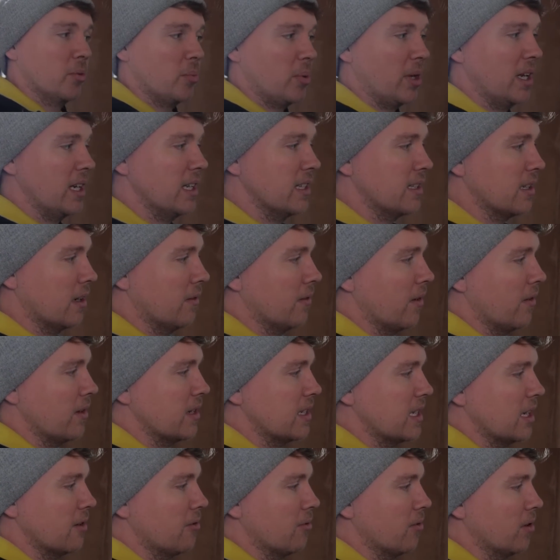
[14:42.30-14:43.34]
pins are very
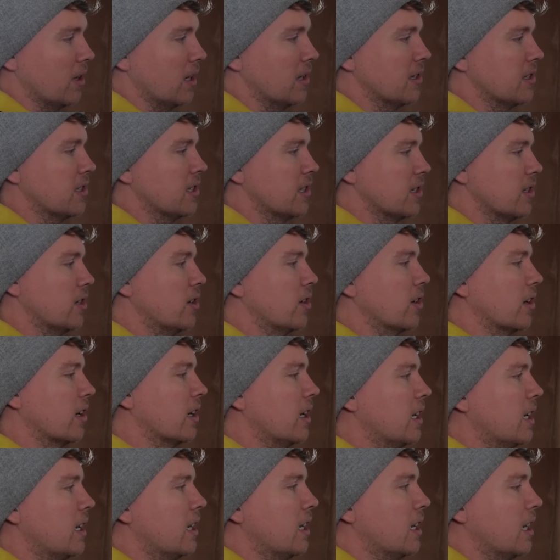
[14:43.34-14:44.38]
different and snug.
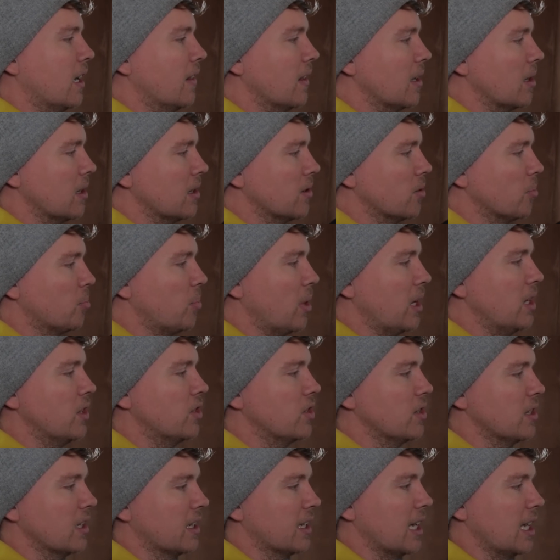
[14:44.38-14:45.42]
They end up
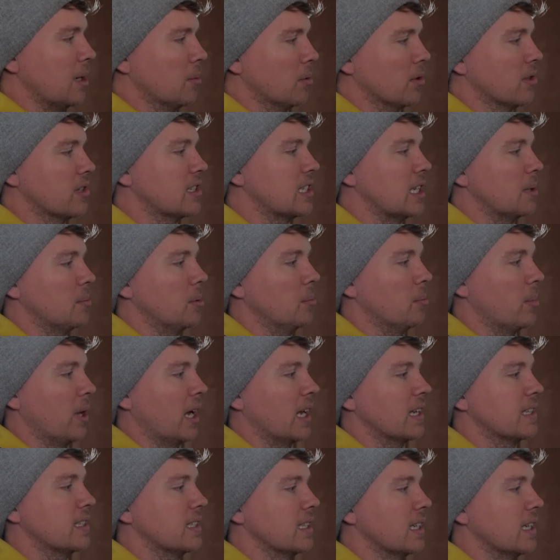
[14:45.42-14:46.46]
pinching the cable or slipping
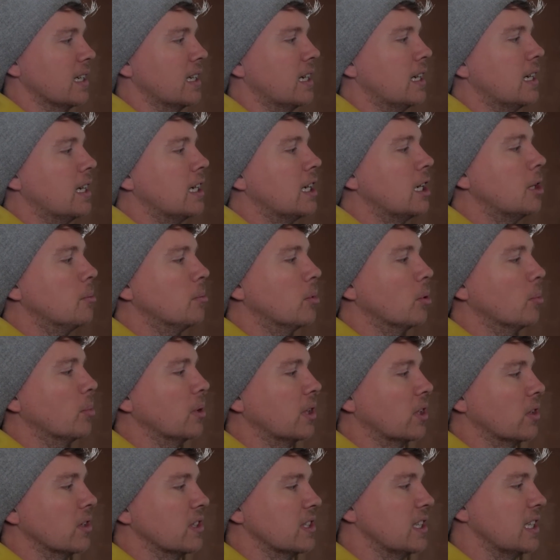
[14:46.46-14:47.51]
past it. But
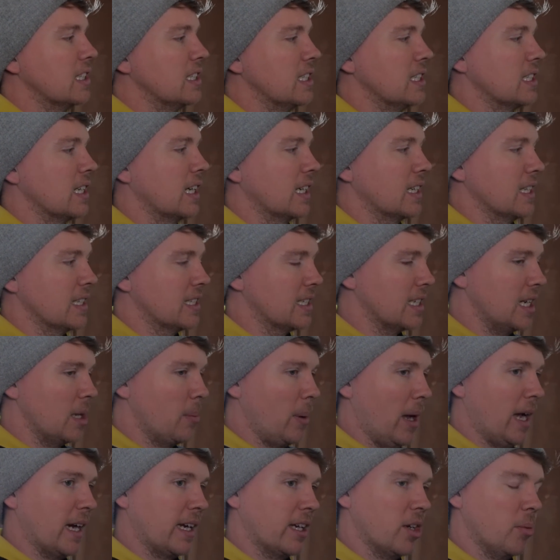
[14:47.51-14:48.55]
because this is like a
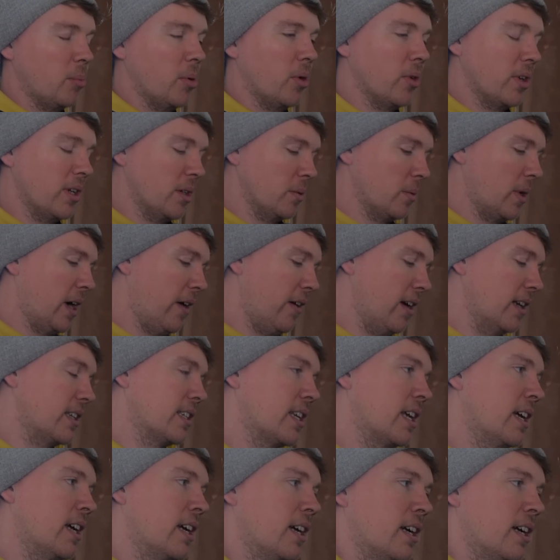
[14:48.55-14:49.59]
slip anchor point where it's